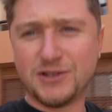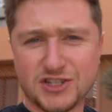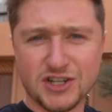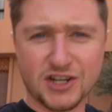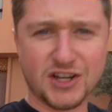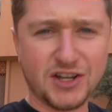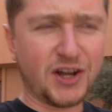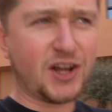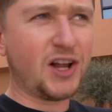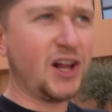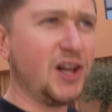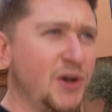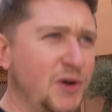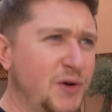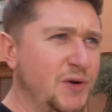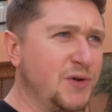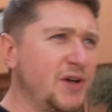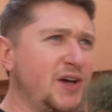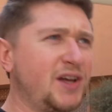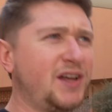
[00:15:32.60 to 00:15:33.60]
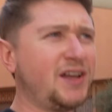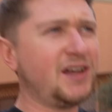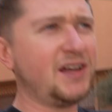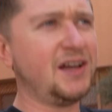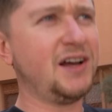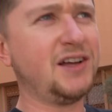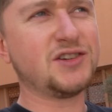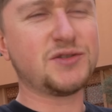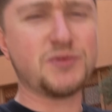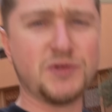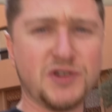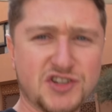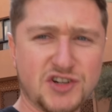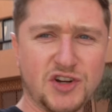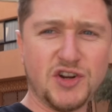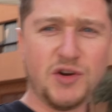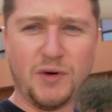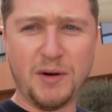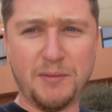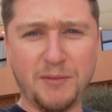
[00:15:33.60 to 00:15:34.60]
to conclude, I just want to
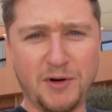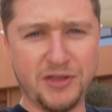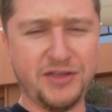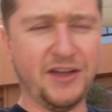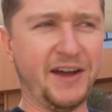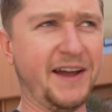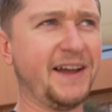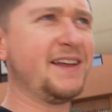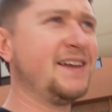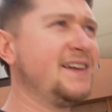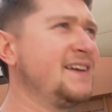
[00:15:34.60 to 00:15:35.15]
show you one more thing.